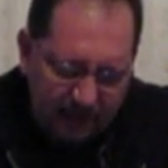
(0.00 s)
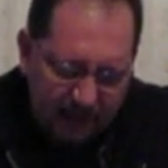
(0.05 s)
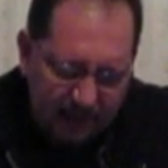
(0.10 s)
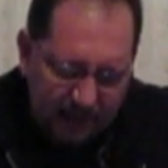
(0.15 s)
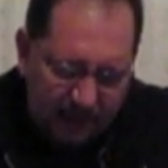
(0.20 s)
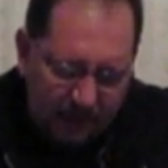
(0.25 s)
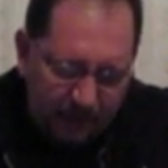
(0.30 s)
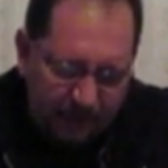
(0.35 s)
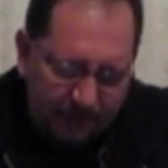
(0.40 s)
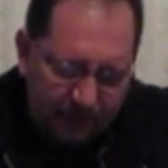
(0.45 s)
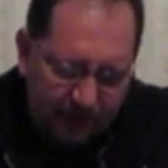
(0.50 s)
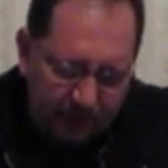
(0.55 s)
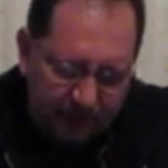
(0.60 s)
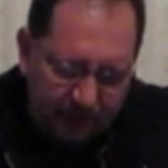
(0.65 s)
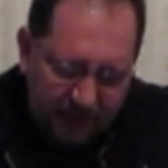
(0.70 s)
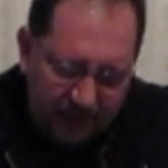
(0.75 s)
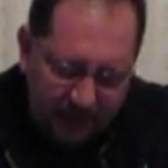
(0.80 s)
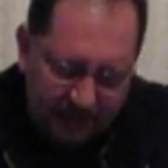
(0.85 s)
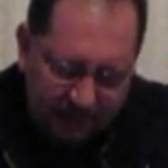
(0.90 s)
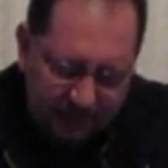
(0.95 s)
And I was below
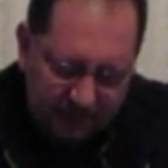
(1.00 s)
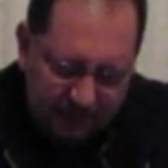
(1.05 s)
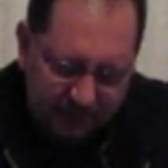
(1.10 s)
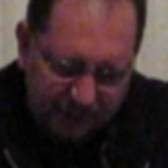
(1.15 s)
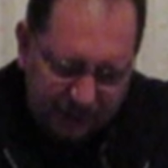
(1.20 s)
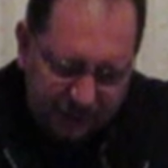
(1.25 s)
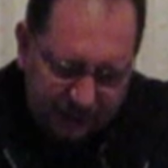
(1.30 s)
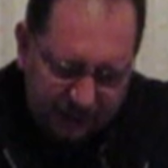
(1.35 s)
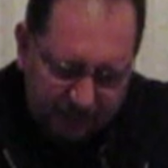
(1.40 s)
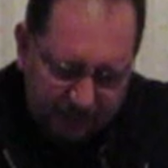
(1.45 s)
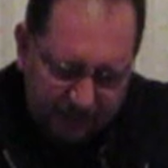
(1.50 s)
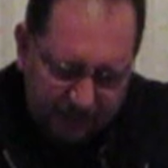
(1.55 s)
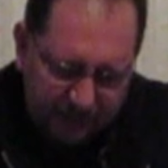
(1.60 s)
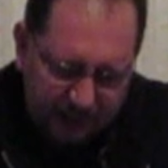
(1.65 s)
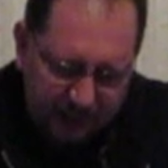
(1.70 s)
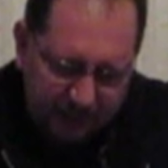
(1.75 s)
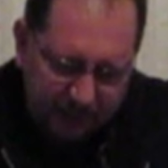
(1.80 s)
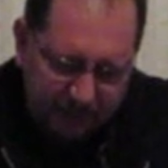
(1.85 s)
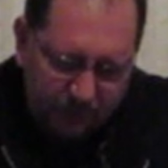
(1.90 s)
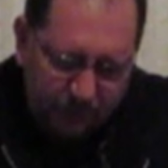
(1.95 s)
deck on a ship,
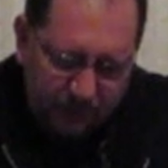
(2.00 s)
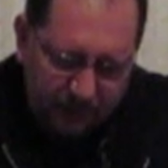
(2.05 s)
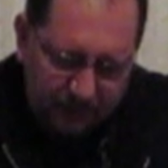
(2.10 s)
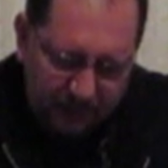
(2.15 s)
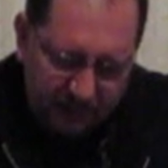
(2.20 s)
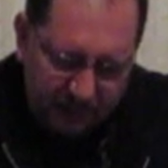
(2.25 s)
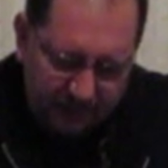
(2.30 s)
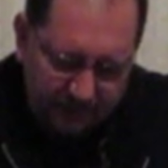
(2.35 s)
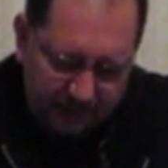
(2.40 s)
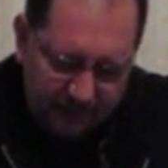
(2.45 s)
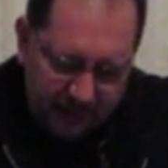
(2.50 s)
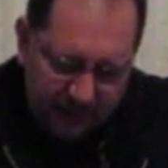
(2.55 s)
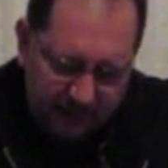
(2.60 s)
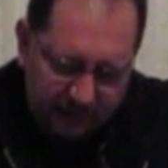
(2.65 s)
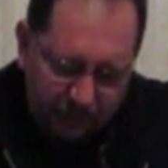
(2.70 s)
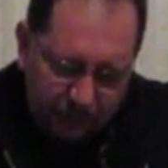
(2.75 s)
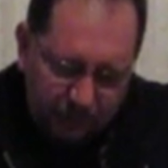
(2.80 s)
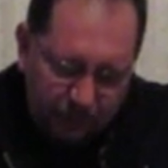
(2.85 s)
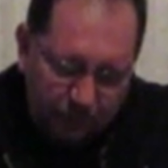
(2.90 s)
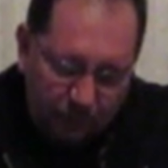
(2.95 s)
sitting up quickly in bed.
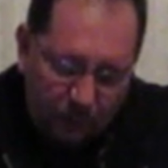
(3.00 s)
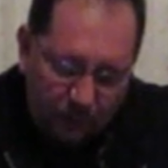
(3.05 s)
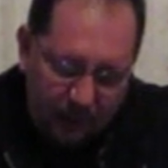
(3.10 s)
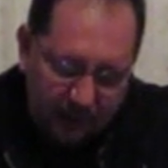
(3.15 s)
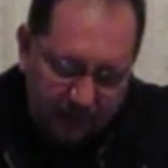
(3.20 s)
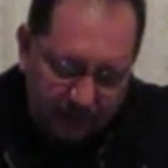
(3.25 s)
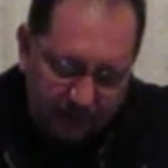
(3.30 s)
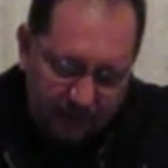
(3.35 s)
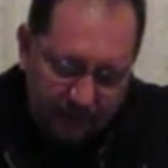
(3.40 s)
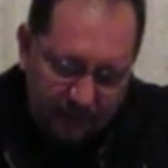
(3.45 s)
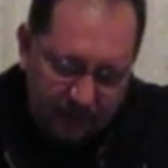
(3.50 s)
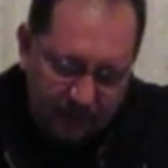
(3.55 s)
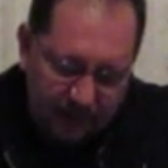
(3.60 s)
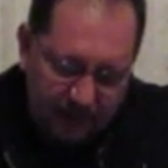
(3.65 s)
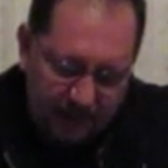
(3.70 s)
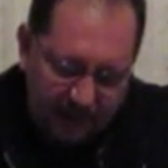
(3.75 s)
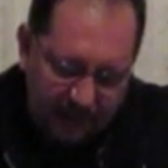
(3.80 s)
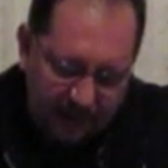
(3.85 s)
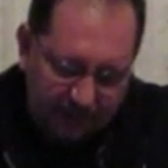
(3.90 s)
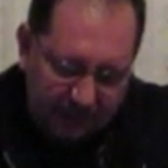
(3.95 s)
There was water
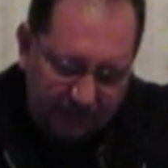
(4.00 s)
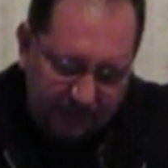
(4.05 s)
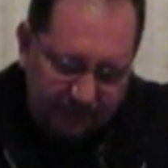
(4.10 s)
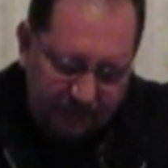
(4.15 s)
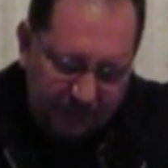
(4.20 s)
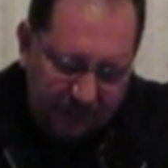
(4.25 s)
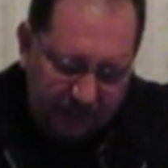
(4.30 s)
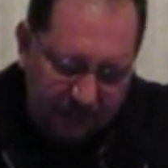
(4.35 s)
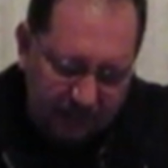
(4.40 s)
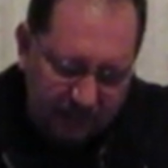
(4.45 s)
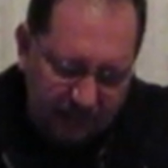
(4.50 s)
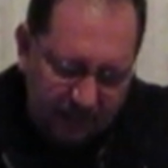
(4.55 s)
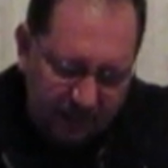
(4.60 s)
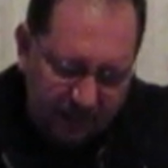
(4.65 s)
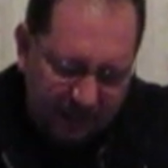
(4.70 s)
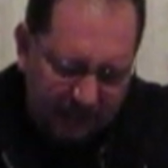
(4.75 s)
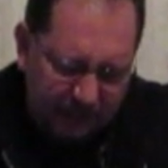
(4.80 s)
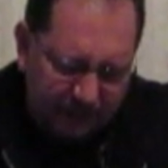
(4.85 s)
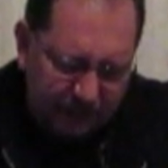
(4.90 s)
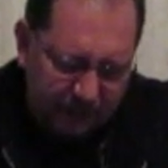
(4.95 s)
at my feet,
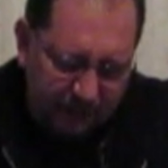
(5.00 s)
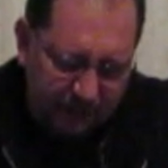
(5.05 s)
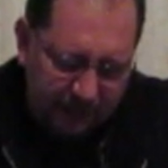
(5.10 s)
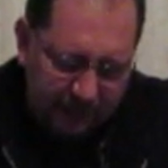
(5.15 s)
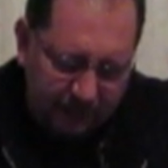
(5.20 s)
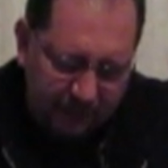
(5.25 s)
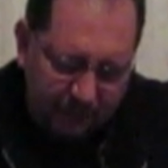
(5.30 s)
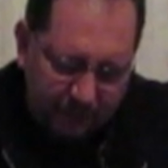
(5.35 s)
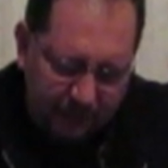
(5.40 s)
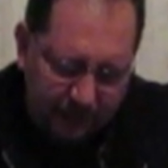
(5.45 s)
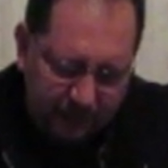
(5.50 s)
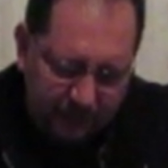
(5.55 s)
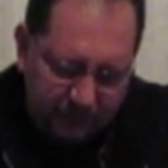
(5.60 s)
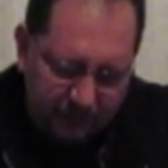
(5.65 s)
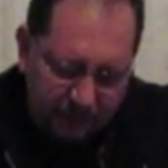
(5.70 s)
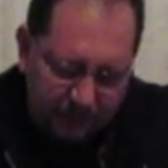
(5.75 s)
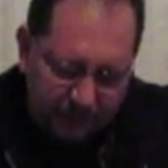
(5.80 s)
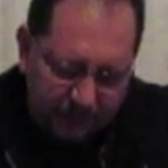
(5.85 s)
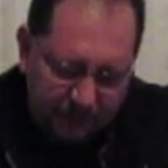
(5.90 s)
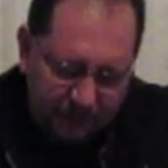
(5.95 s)
and I screamed and ran
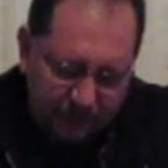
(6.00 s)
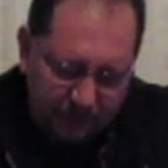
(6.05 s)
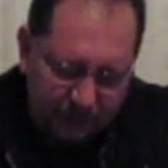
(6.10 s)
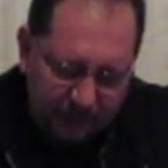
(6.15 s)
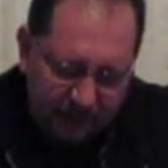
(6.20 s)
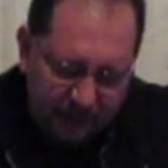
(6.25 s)
toward the door,